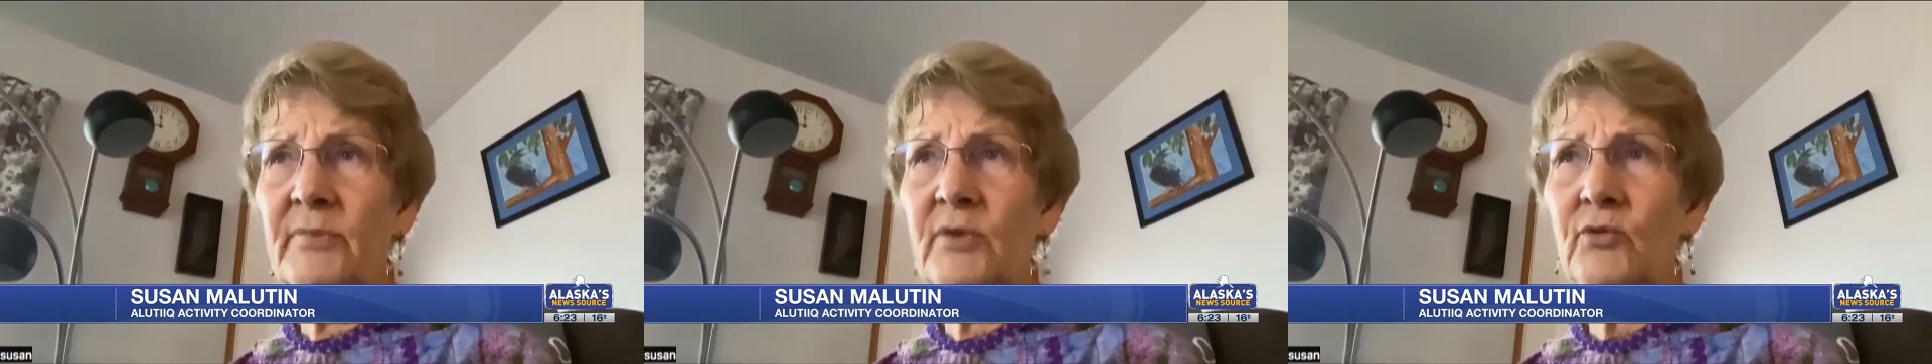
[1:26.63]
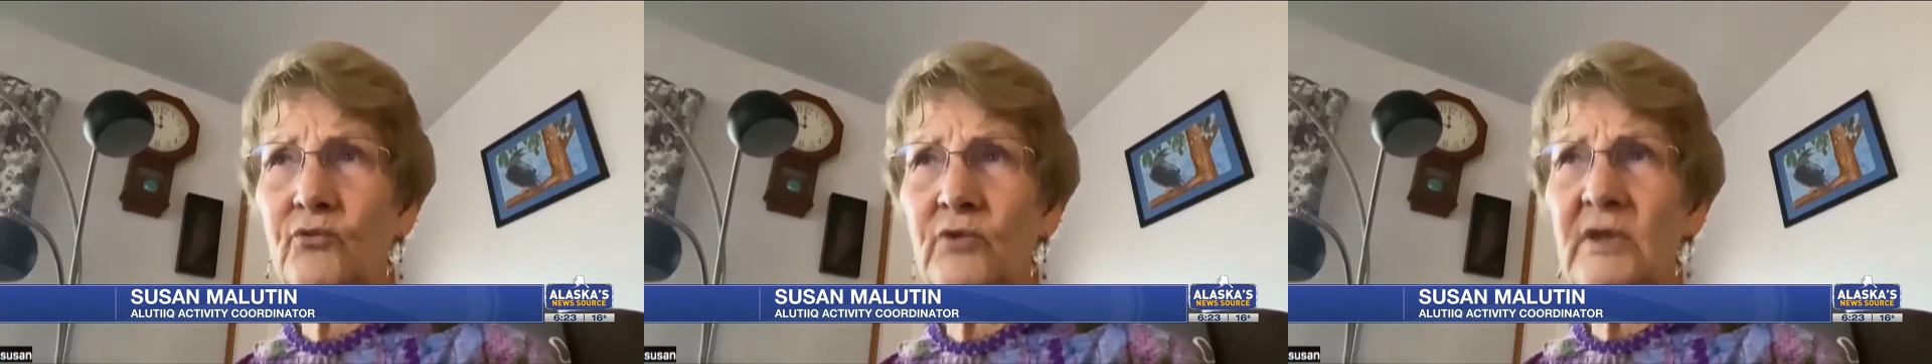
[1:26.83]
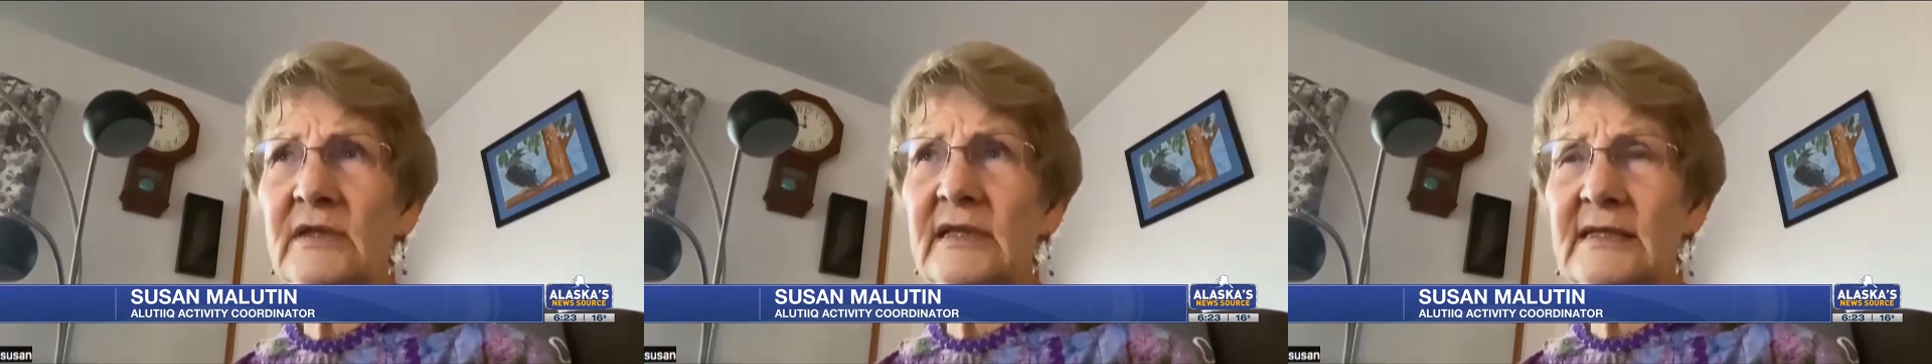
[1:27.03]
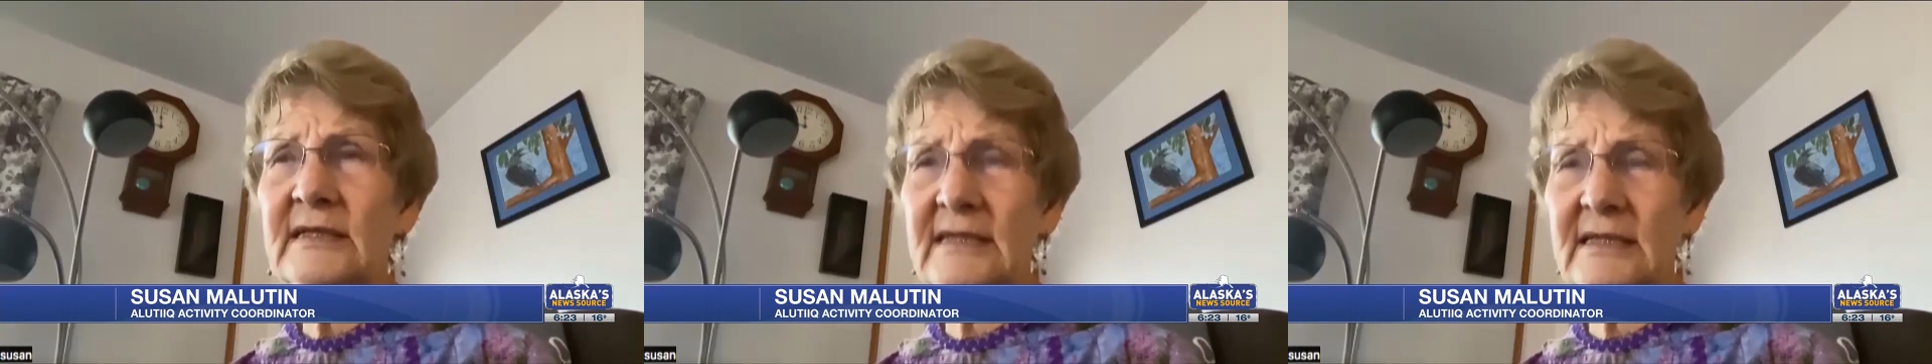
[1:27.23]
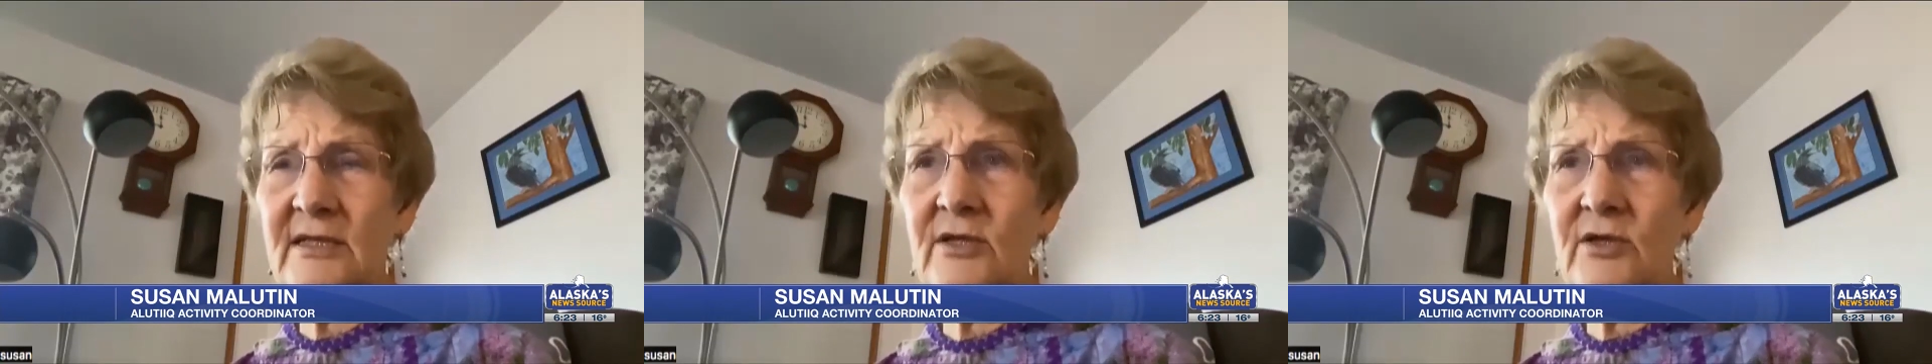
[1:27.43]
but really
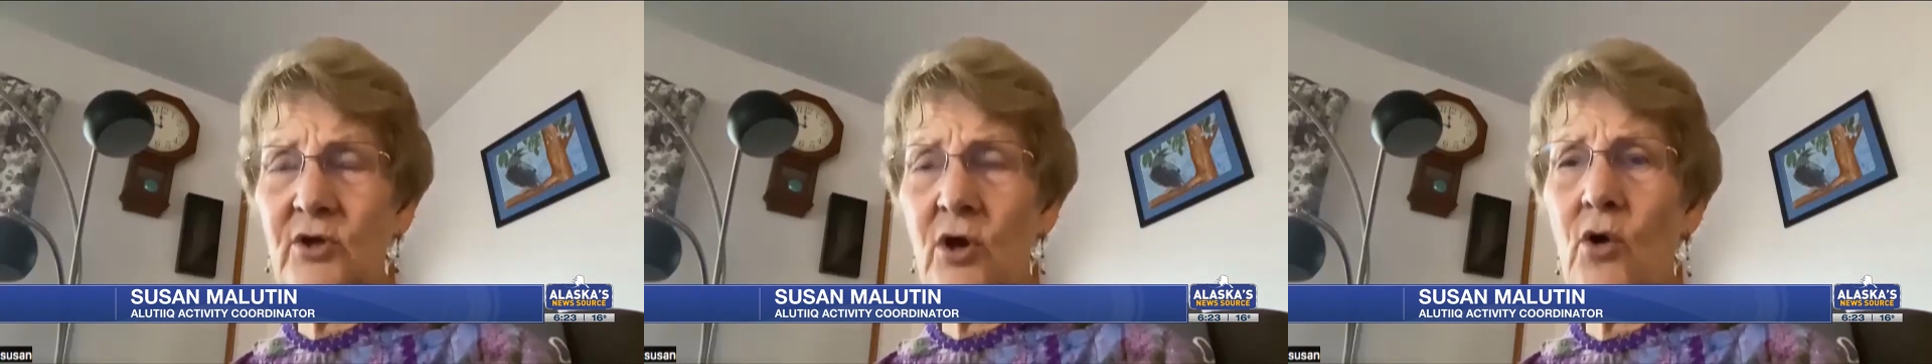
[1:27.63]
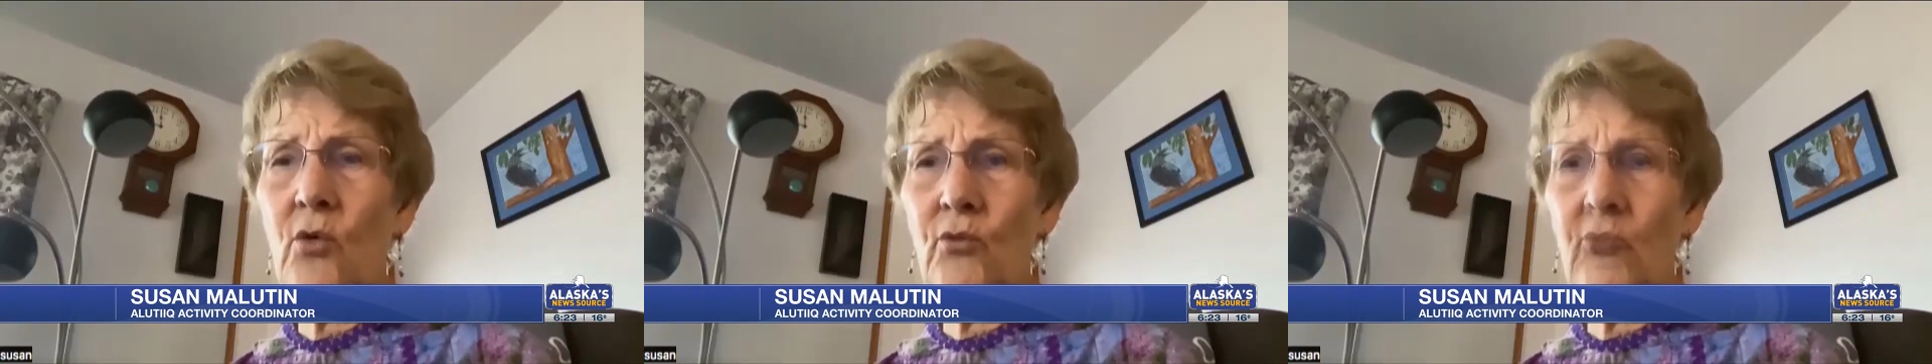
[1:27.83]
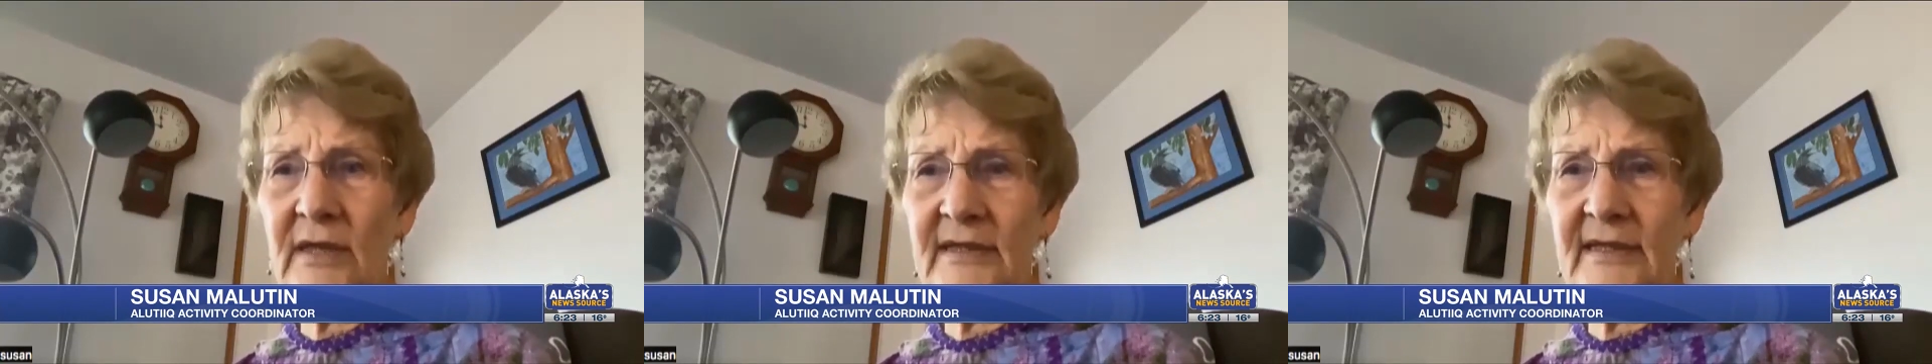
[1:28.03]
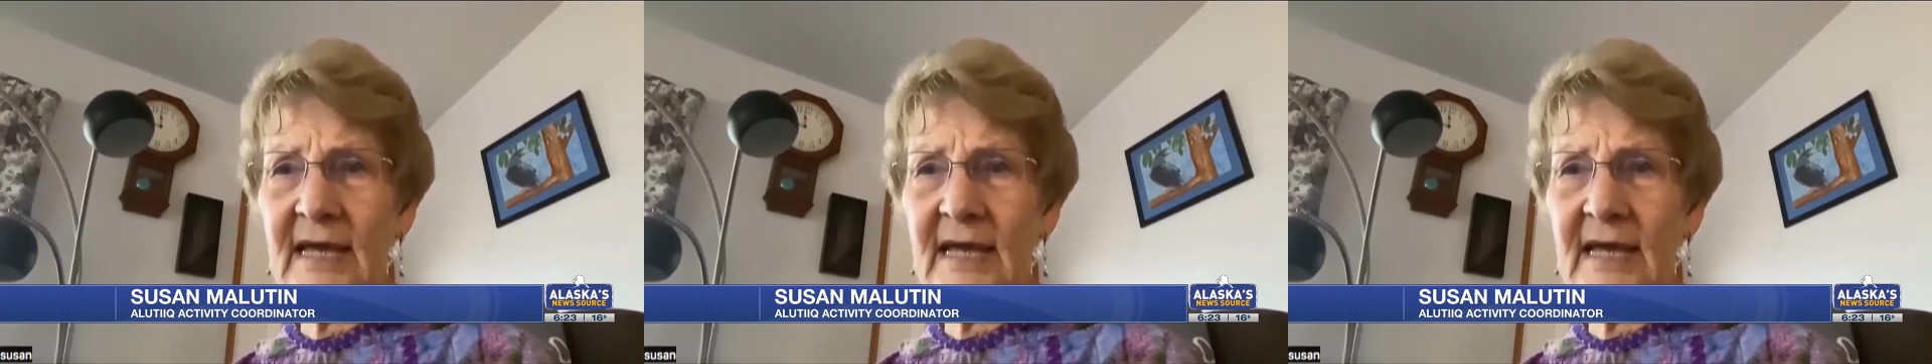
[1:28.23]
didn't know what